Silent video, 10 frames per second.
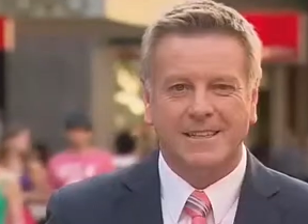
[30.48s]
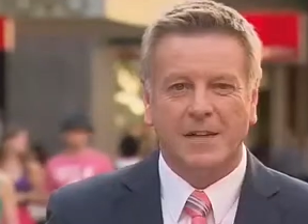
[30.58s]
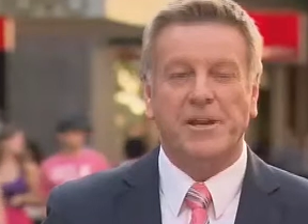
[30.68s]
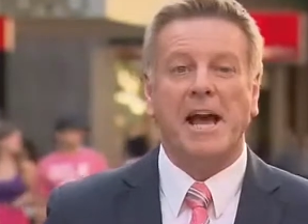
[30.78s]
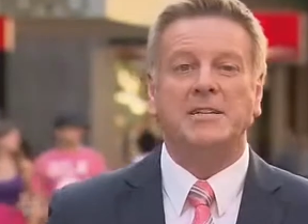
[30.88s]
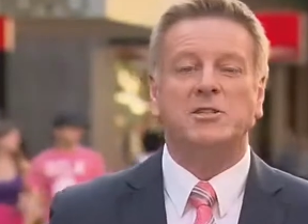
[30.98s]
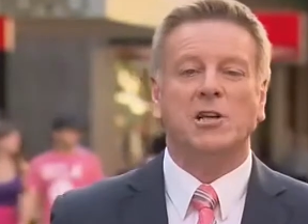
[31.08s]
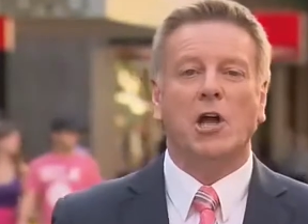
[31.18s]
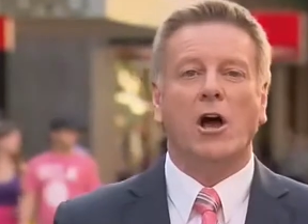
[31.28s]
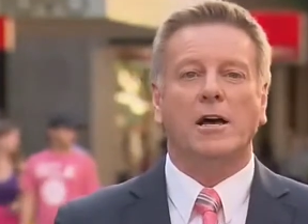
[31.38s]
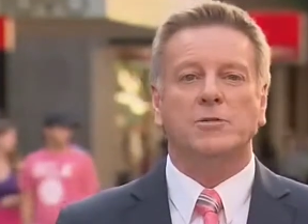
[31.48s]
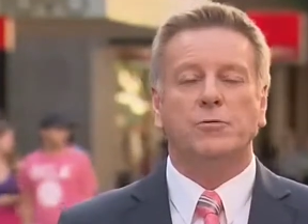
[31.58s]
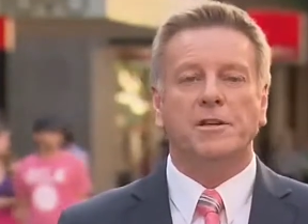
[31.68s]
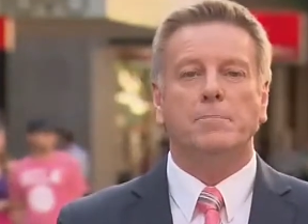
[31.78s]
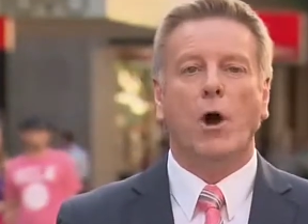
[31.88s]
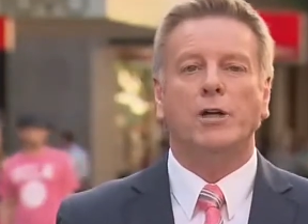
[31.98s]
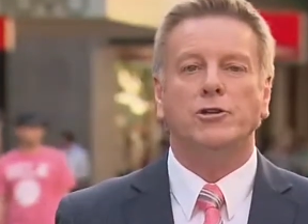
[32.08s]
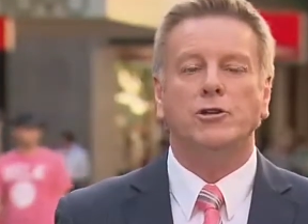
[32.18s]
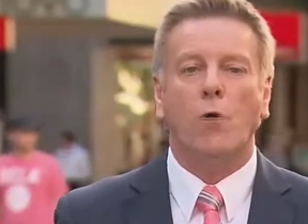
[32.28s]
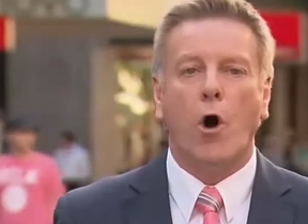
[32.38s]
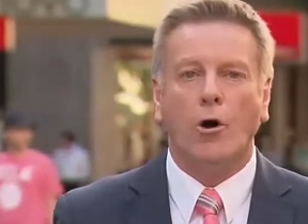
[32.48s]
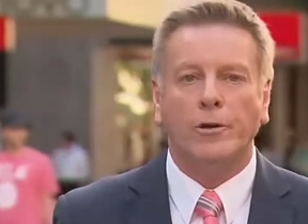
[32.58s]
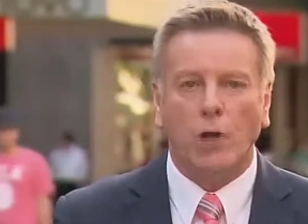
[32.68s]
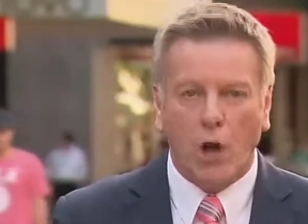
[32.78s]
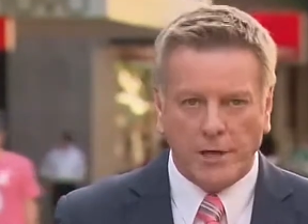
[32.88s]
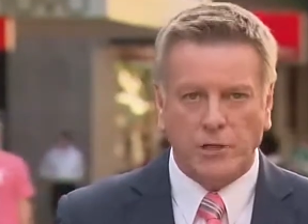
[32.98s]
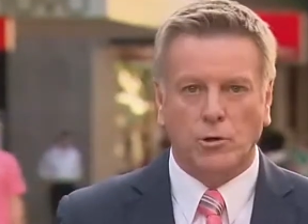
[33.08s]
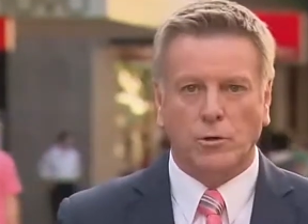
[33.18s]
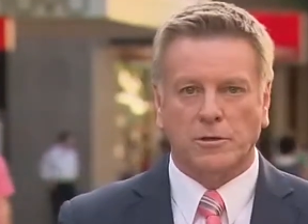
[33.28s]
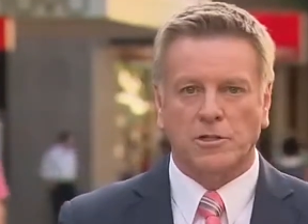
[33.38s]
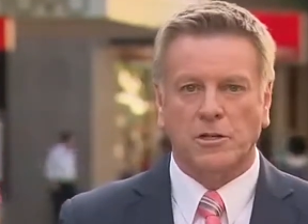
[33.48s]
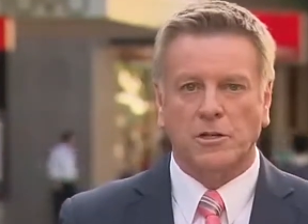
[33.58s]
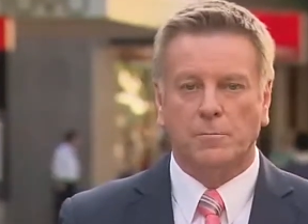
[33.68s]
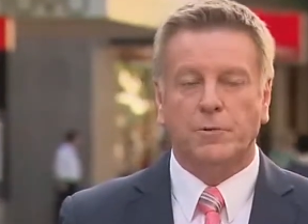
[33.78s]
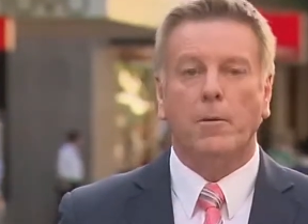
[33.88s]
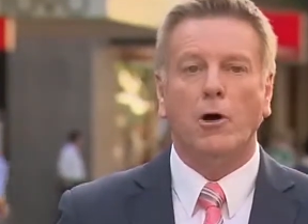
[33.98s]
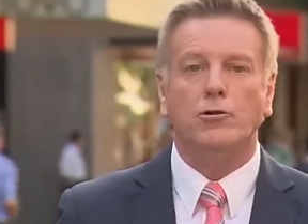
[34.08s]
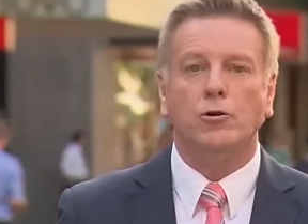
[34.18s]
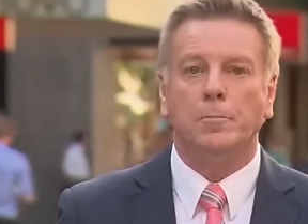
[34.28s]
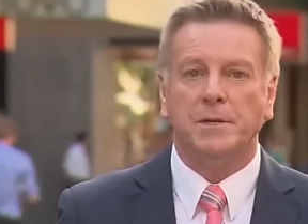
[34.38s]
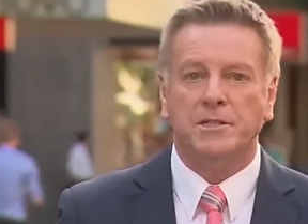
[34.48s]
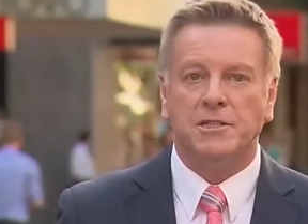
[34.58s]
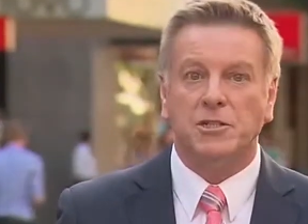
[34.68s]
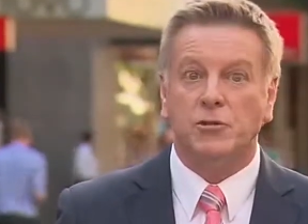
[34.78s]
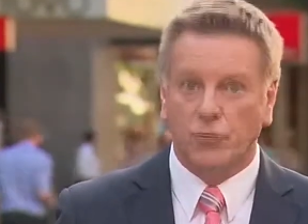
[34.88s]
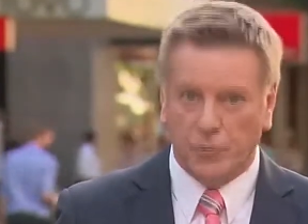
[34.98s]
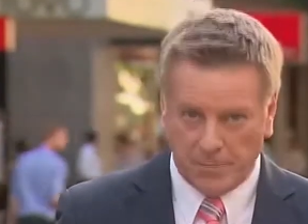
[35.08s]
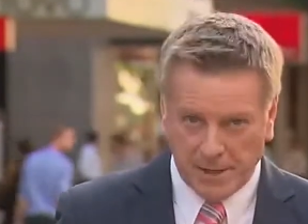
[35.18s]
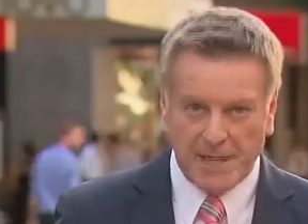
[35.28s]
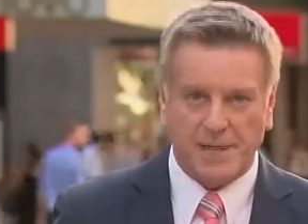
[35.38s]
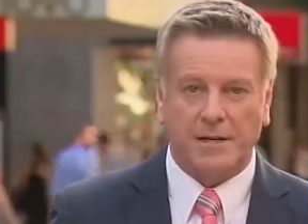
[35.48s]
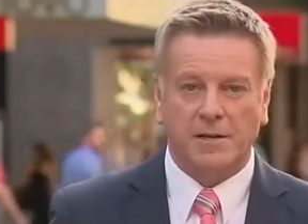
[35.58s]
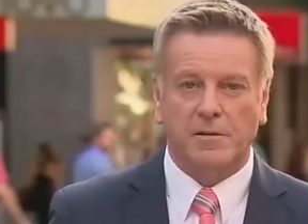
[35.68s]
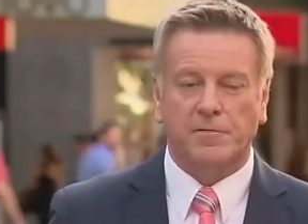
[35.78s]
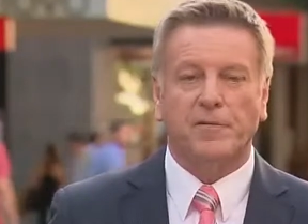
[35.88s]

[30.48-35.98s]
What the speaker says: The answer lies within my new online course, Promote Your Business Through the Media for